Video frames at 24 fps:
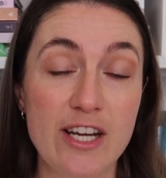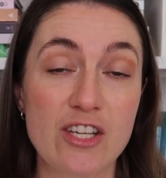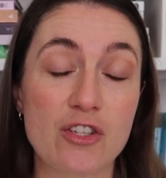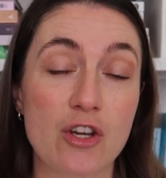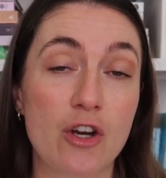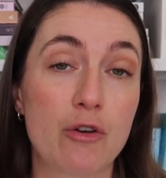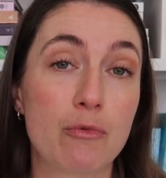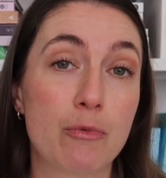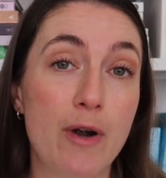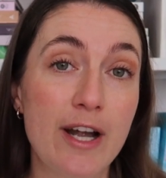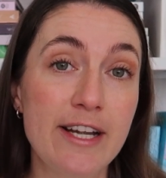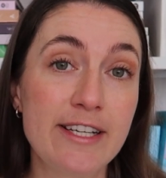
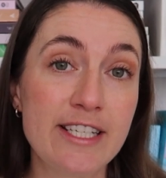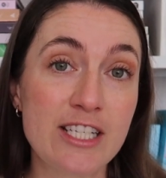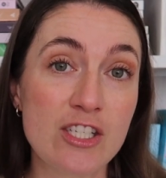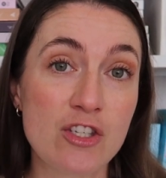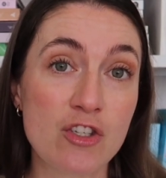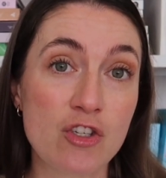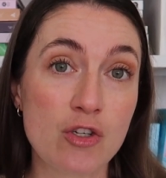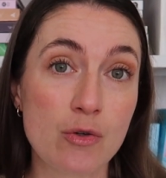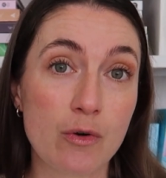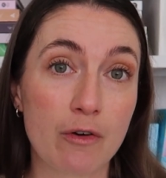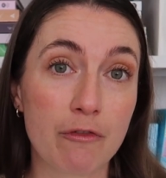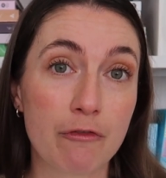So rent is
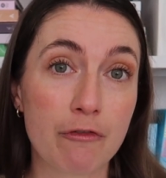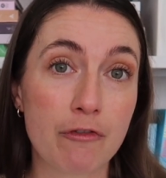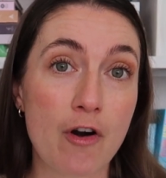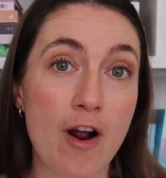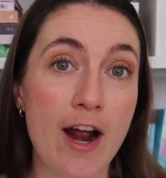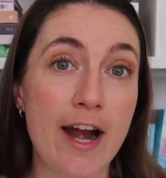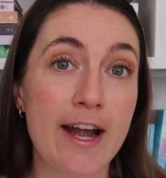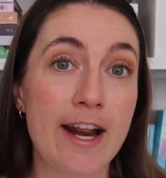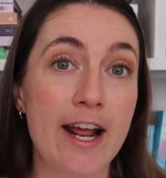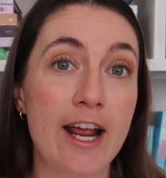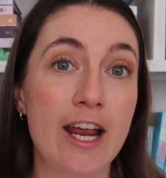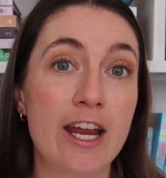due on
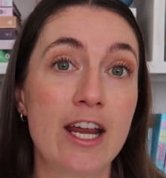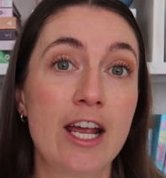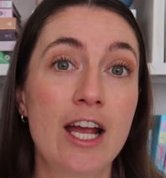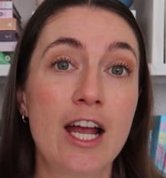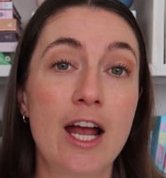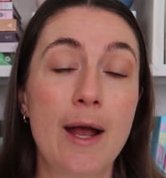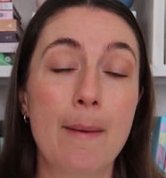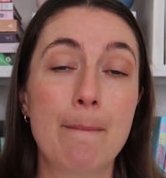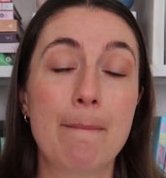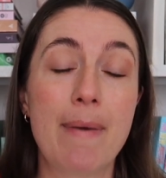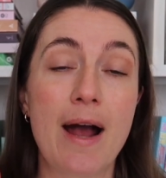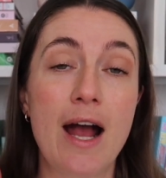Friday,
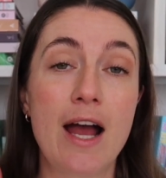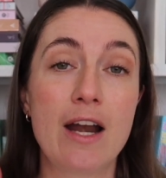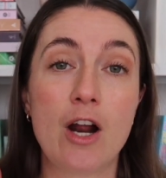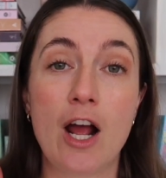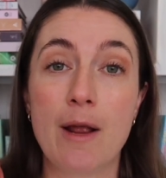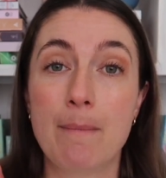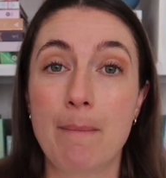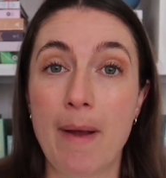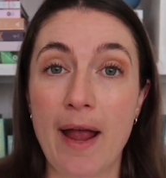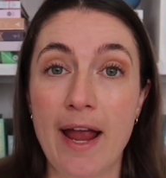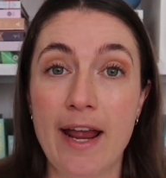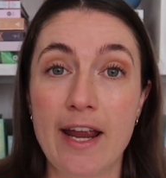but
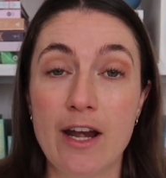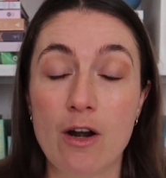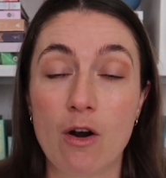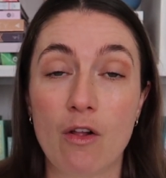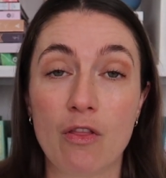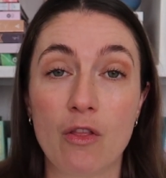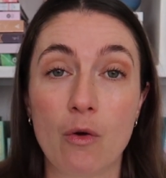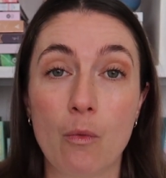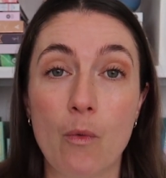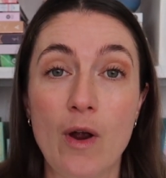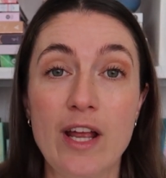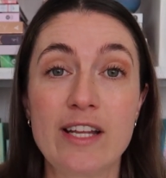I pay it
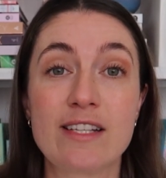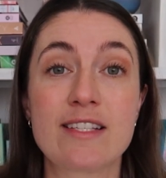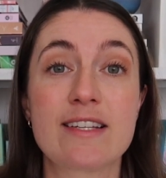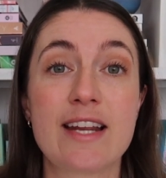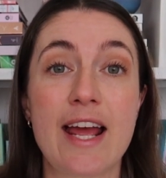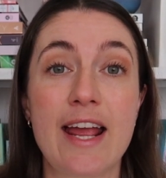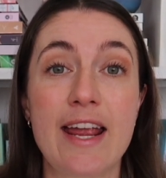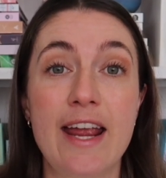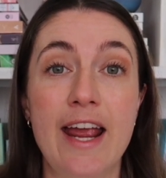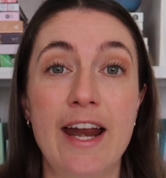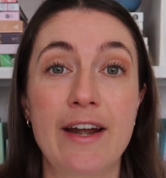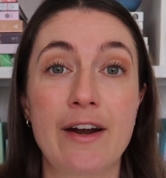on the
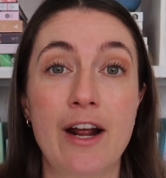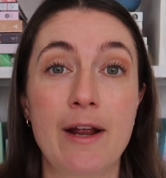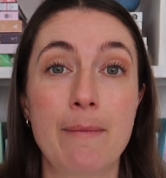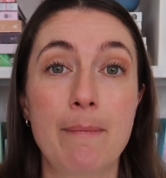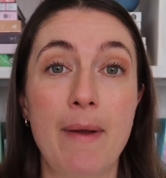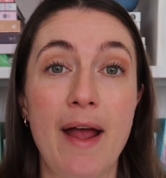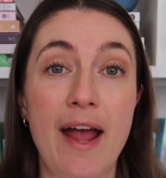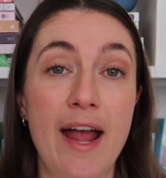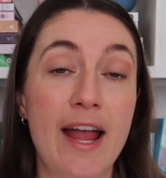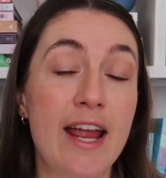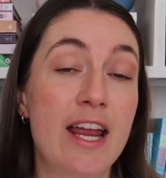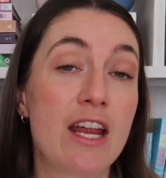Wednesday, and I
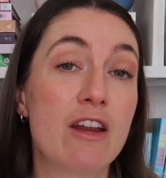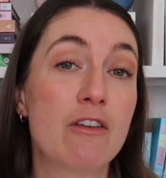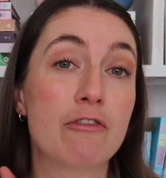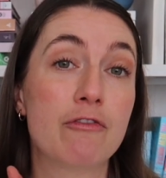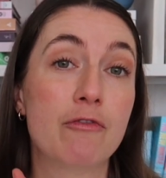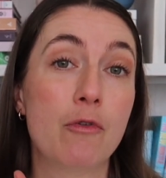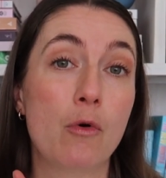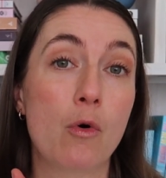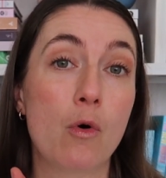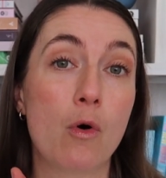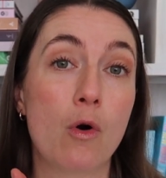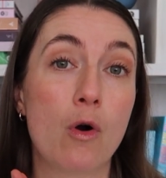pay
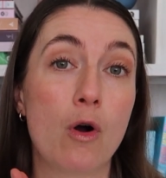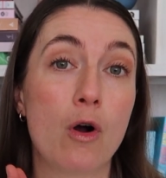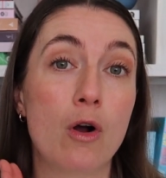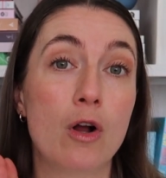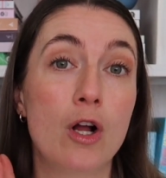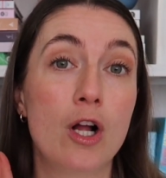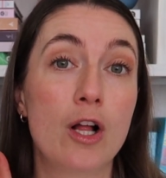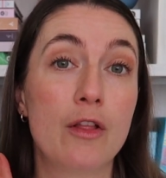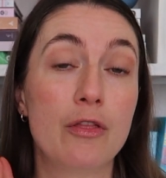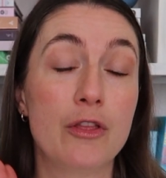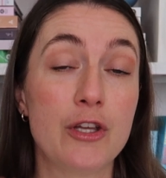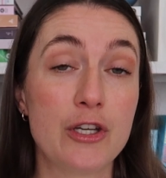
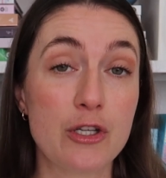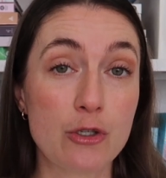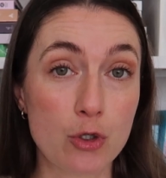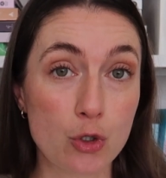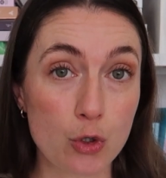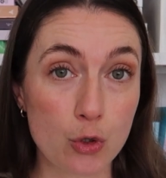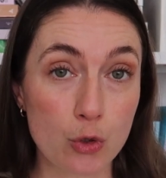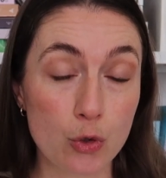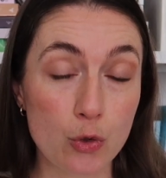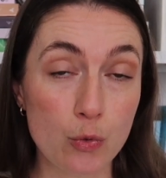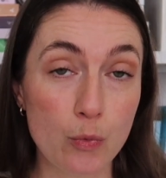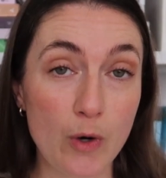for the
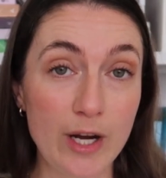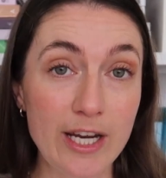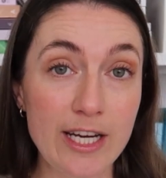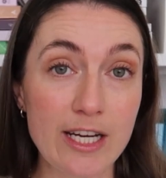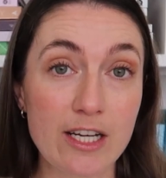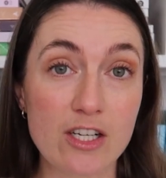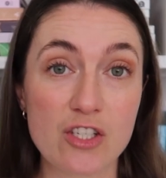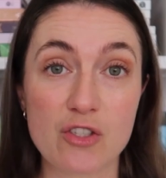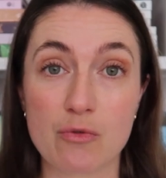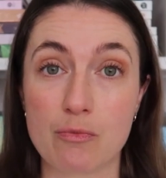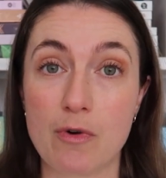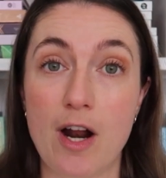2
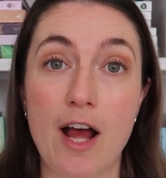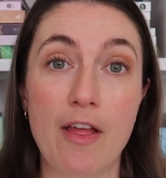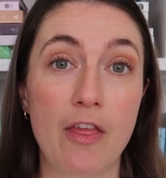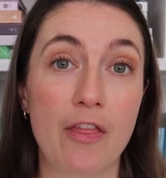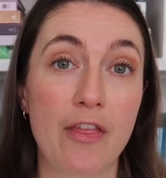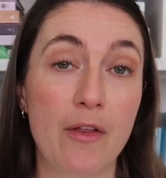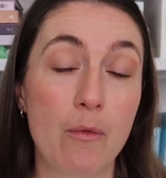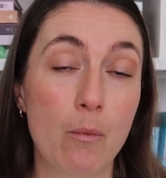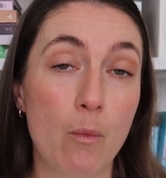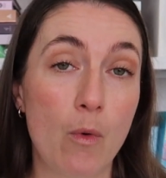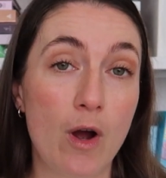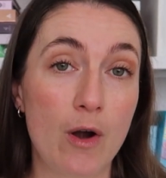weeks rather
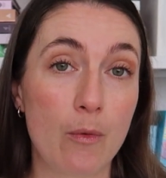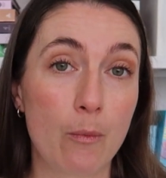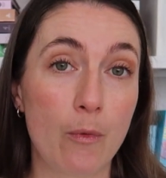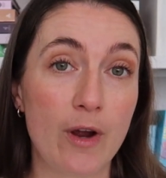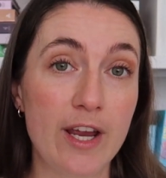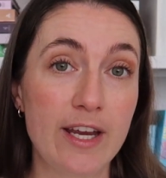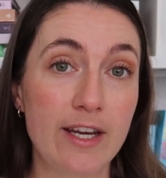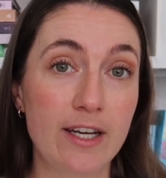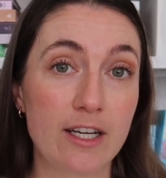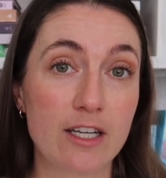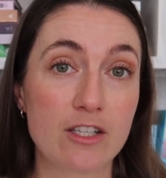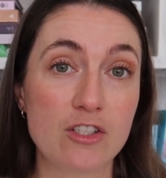than 1
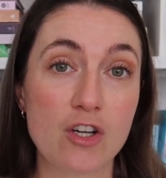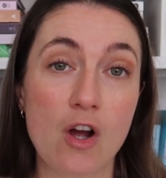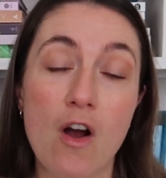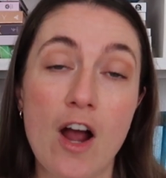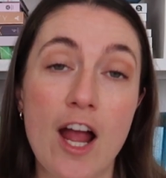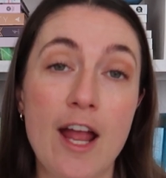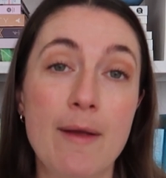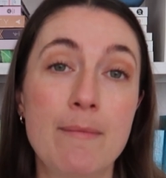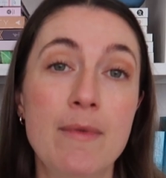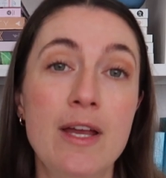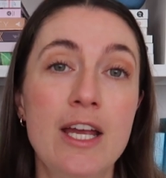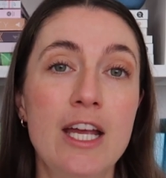week at a
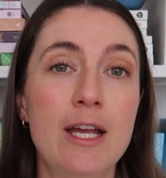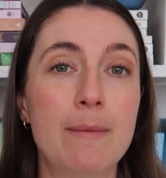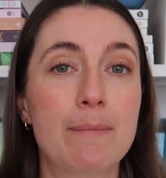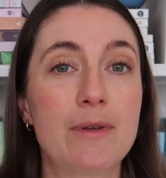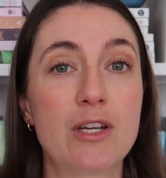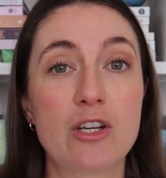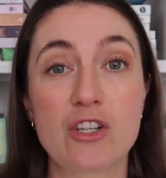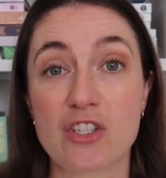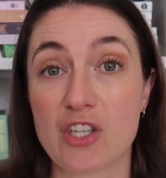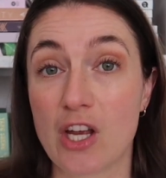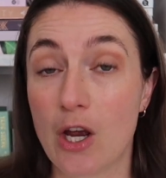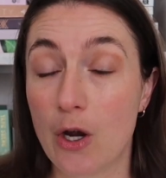time
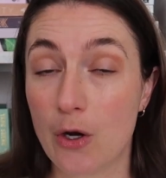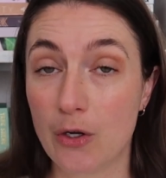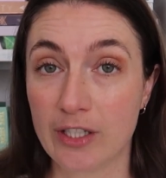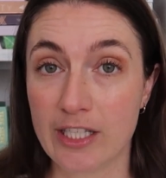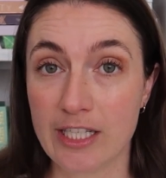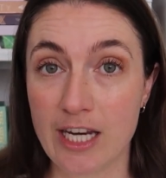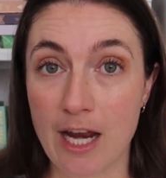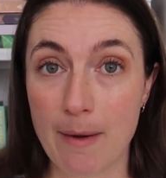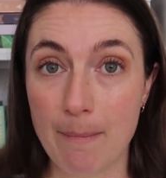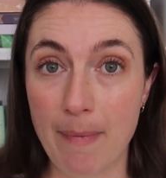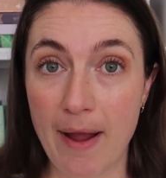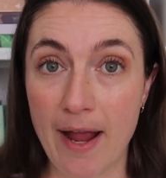because I only
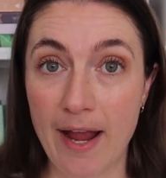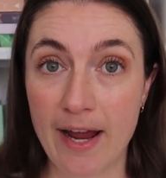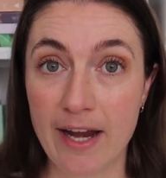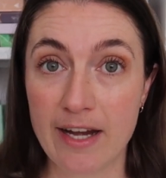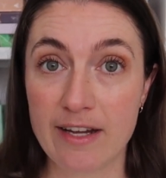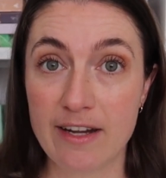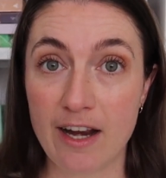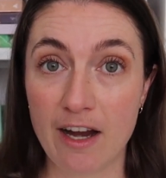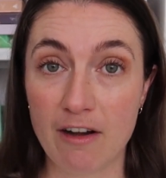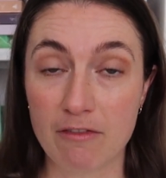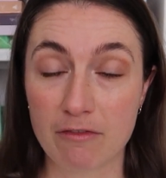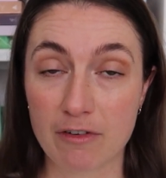get
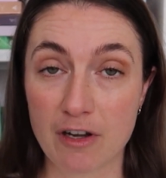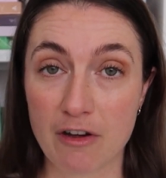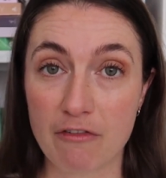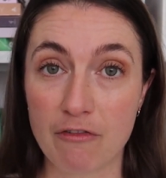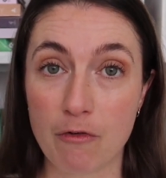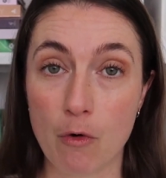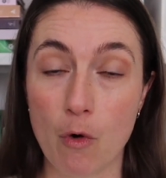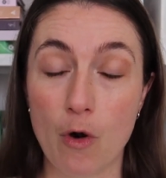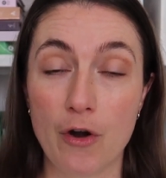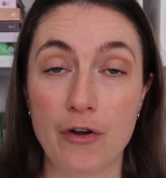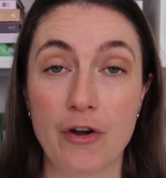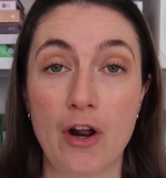paid every
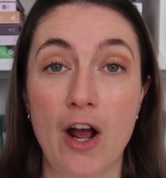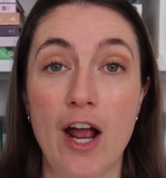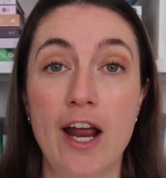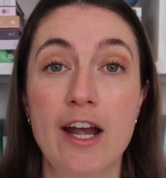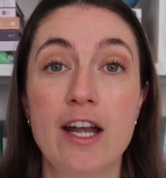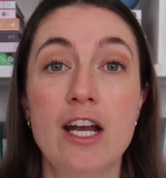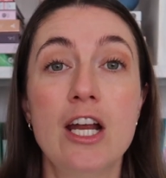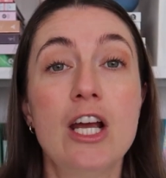fortnight.